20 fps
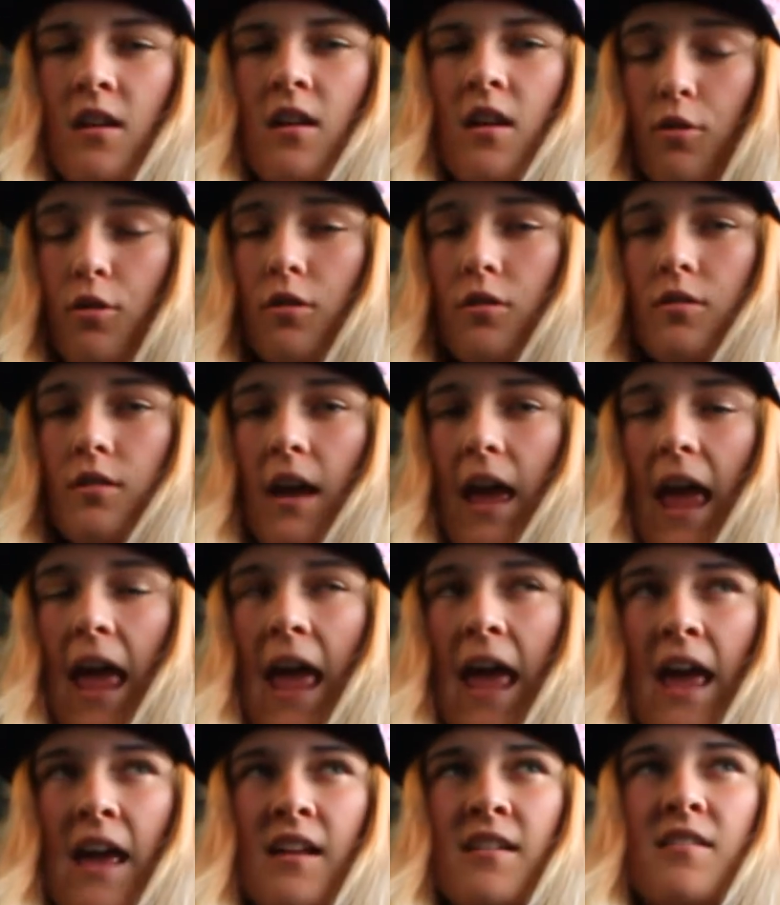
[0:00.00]
third
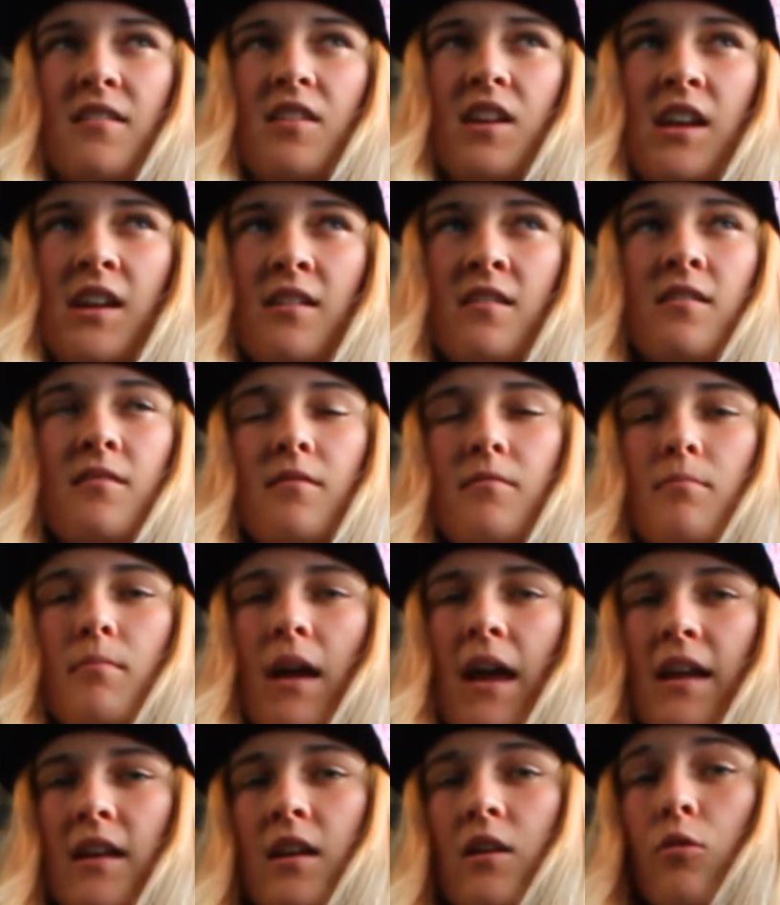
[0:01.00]
and then
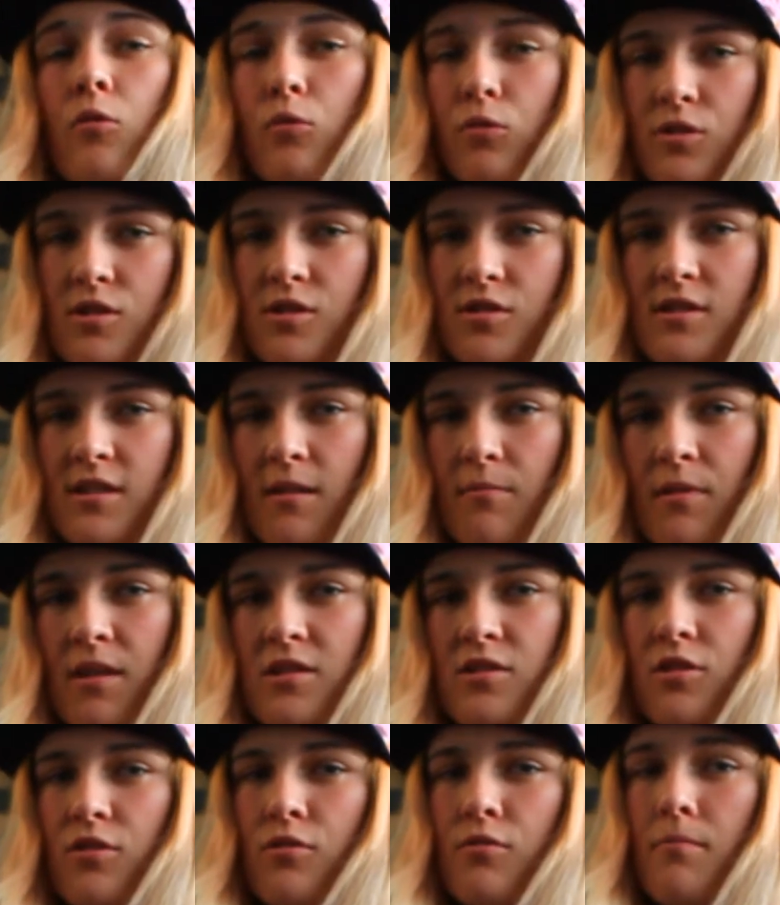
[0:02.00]
Madd Gear also sent me
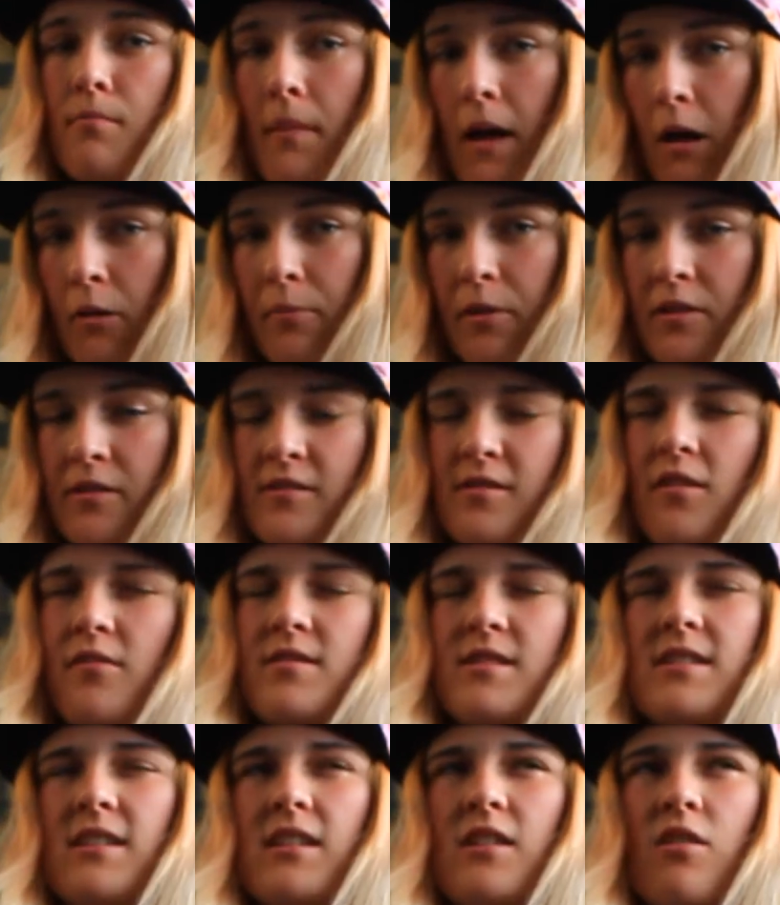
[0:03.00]
to Melbourne. So
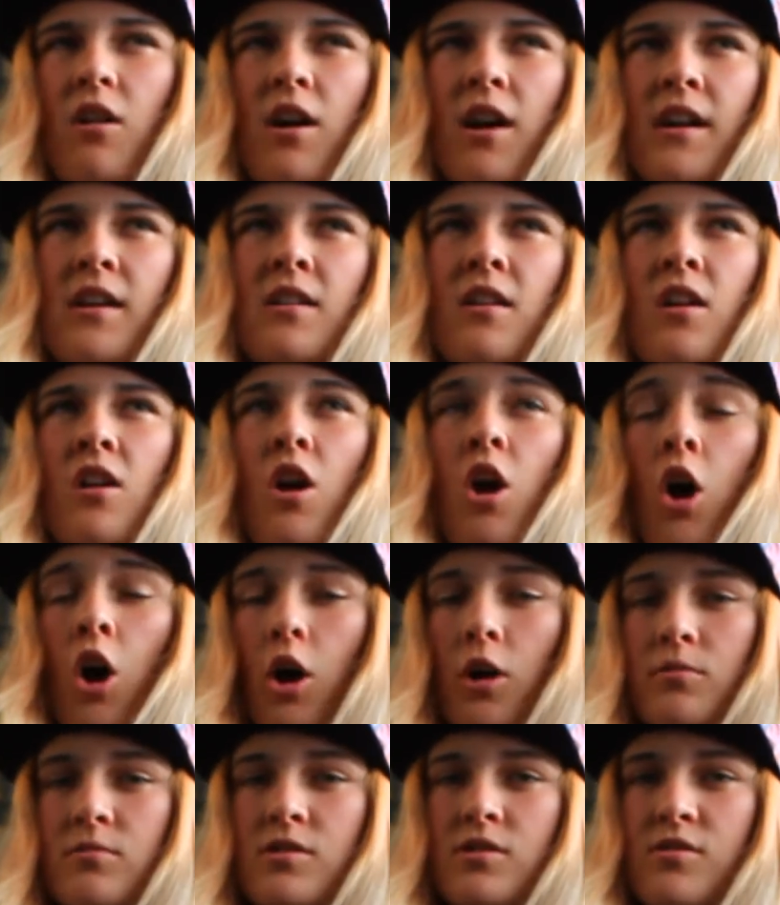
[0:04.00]
instead of going
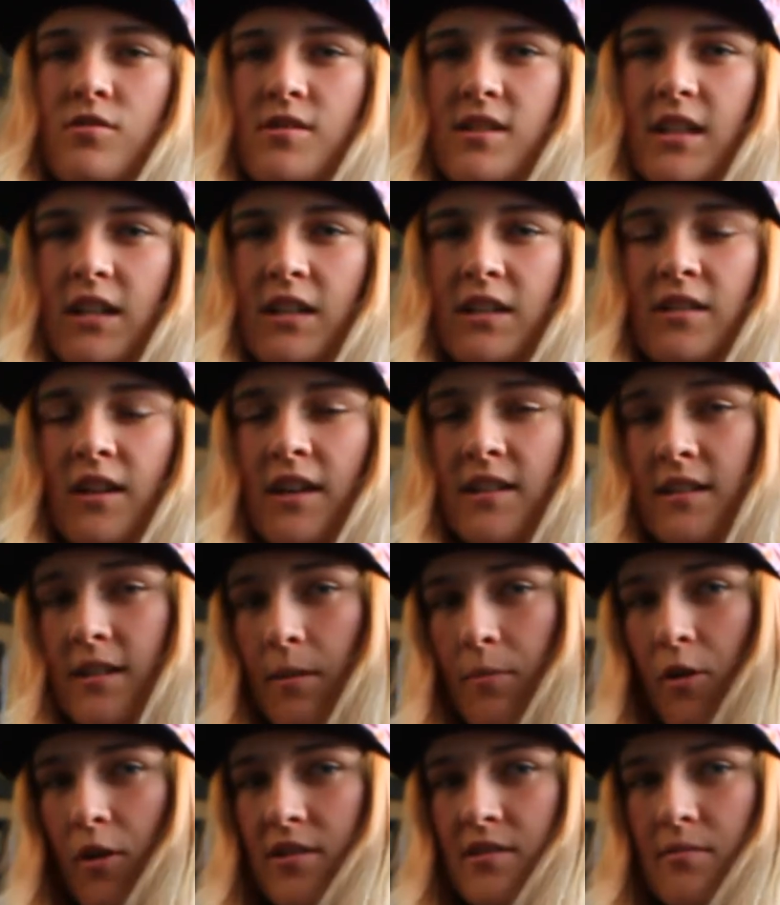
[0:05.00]
home to New Zealand, I ended
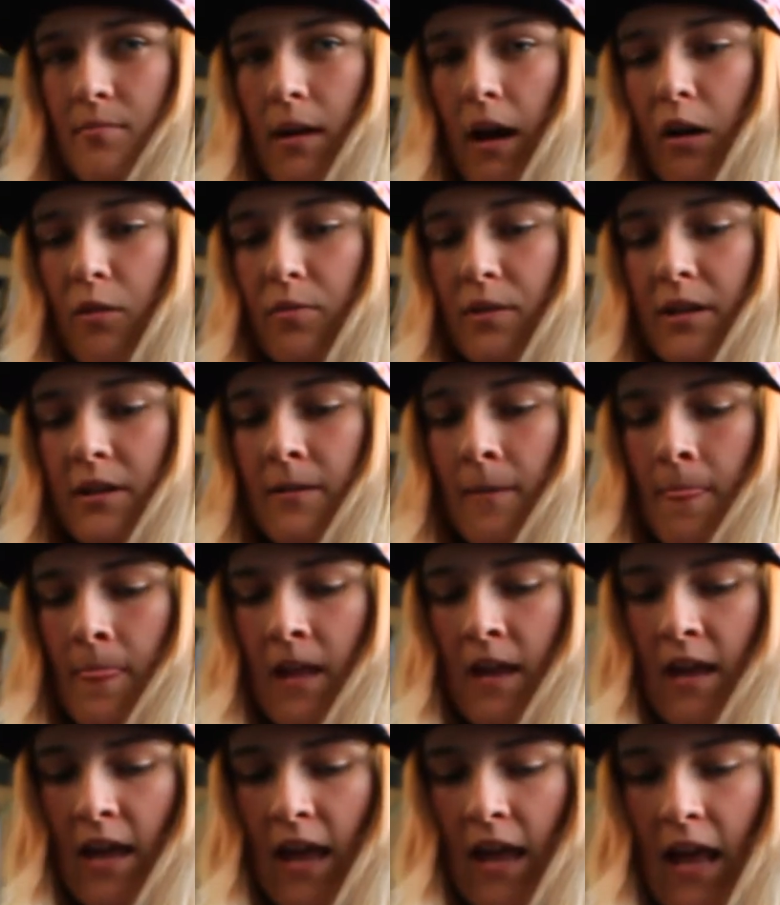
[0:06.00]
up going to Melbourne.
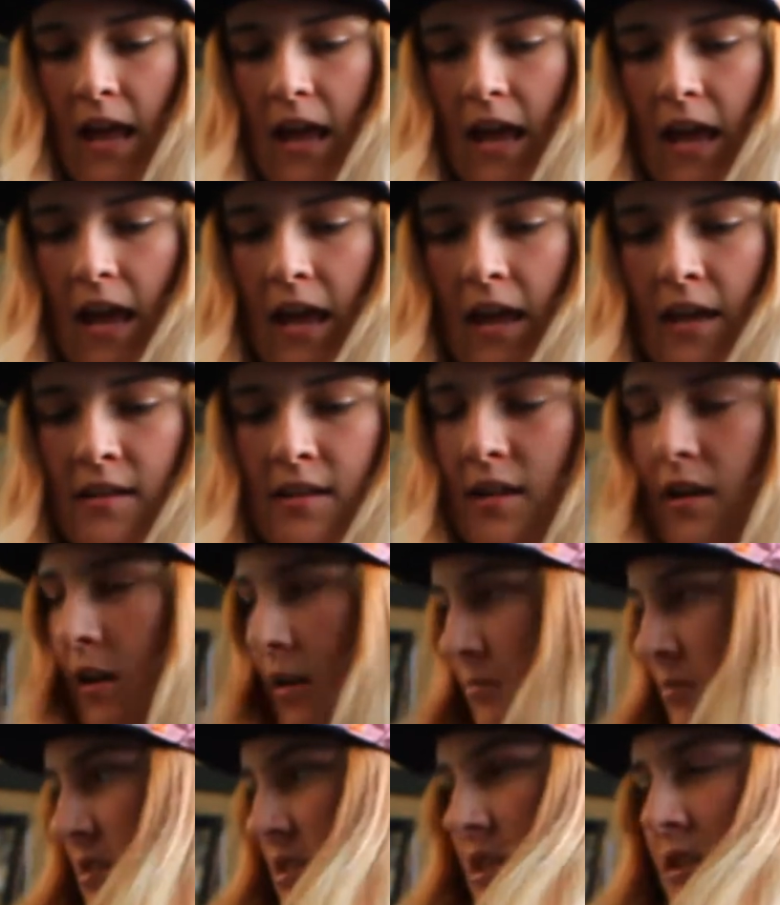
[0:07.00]
And yeah,
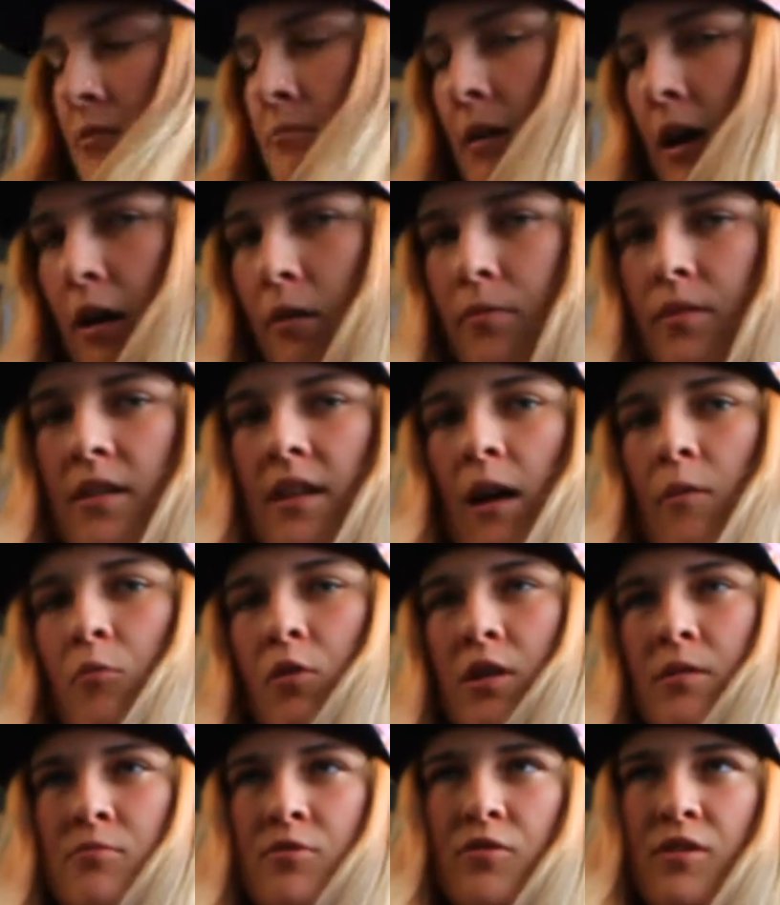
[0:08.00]
I'm still in Melbourne and
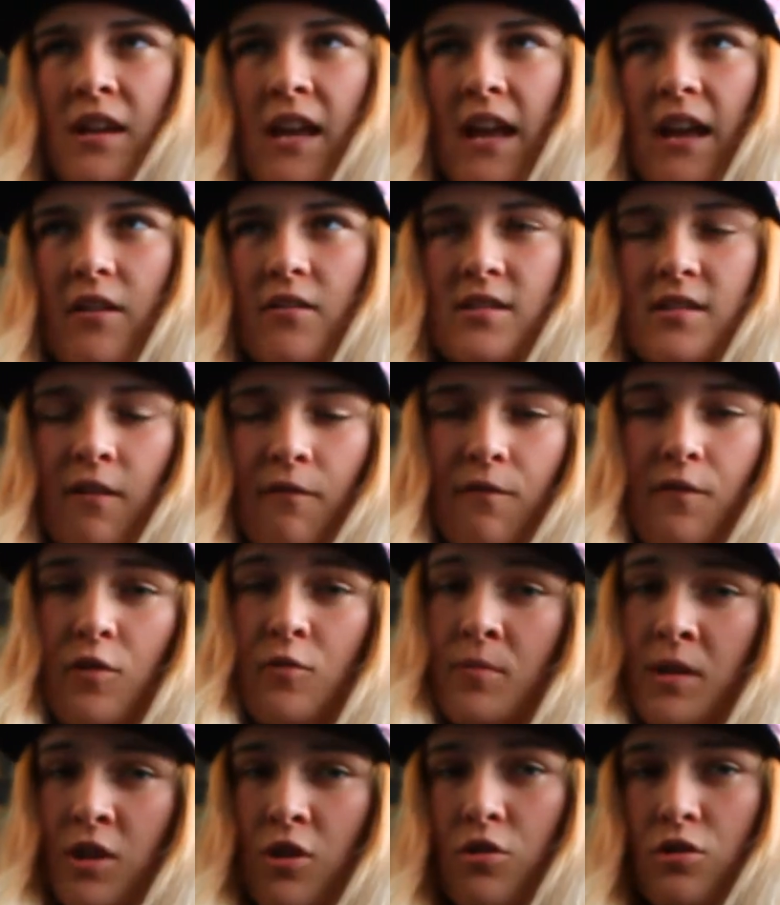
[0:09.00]
what I'm doing here is I'm
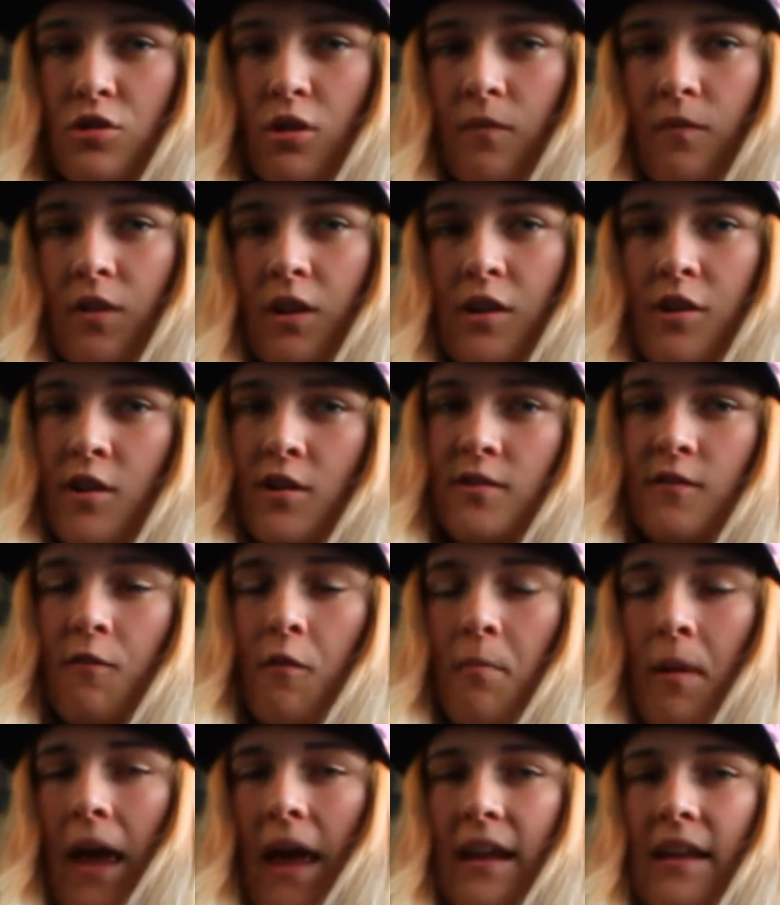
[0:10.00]
filming YouTube videos for
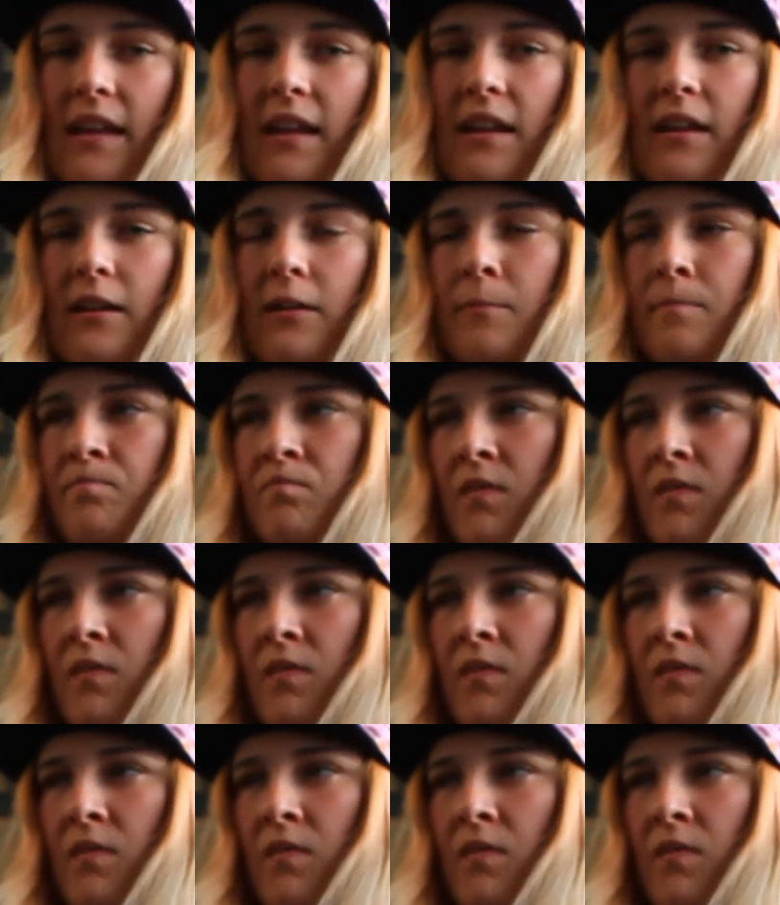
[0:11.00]
Madd Gear,